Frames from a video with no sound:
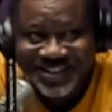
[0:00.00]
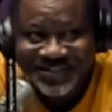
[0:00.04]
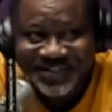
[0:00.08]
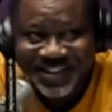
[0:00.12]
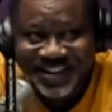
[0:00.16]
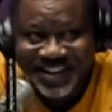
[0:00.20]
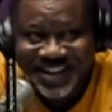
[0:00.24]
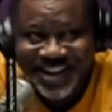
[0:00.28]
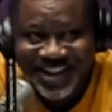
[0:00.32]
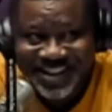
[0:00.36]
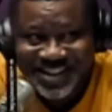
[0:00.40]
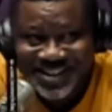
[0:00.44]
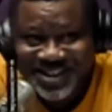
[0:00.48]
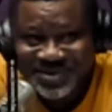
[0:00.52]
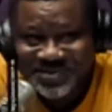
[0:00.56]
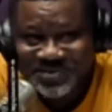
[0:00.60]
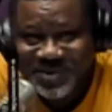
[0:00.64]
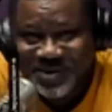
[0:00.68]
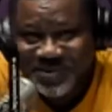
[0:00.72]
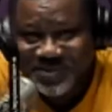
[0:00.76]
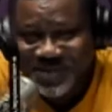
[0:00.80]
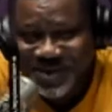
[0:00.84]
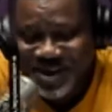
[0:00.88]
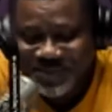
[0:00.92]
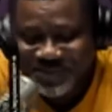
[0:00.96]
With us,
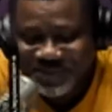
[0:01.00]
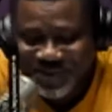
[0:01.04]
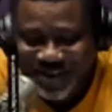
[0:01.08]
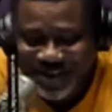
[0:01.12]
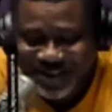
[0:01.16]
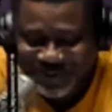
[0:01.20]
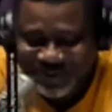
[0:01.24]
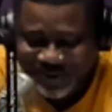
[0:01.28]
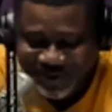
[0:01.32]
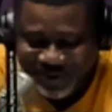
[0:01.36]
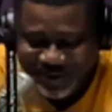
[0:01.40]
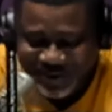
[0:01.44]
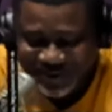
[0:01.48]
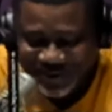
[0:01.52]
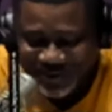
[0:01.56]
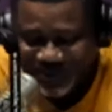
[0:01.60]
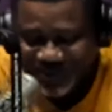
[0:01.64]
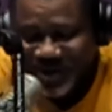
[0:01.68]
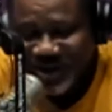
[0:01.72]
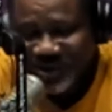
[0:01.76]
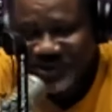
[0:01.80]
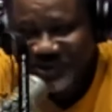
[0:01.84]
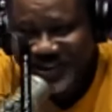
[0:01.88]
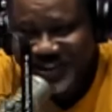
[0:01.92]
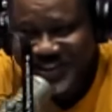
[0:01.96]
Papa, for
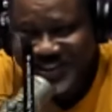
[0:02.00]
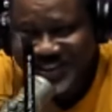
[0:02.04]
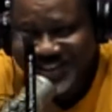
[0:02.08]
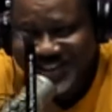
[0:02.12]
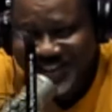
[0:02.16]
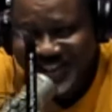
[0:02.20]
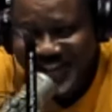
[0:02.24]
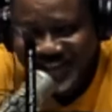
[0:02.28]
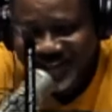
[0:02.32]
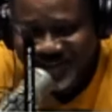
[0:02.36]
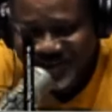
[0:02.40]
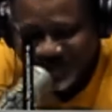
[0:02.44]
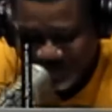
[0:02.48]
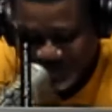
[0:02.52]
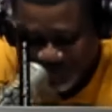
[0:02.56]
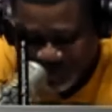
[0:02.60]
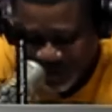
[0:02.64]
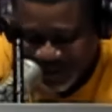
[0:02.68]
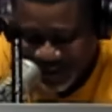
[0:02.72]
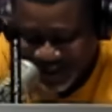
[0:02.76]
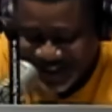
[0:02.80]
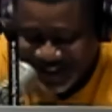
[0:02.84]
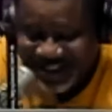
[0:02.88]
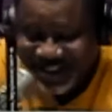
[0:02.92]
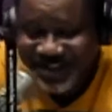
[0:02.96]
Wadrin, no
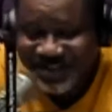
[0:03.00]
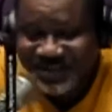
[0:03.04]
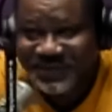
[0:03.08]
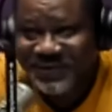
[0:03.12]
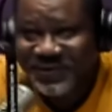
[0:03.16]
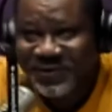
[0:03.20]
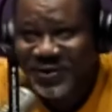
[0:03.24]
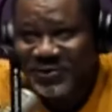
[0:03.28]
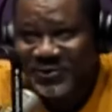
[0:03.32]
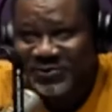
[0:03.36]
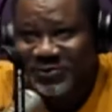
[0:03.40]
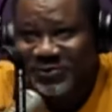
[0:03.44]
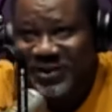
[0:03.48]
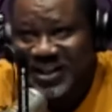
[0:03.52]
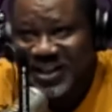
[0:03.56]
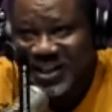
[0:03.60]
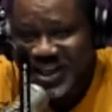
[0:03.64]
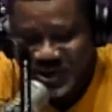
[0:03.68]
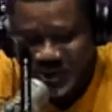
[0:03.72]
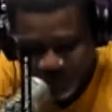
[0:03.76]
pay, young for friendly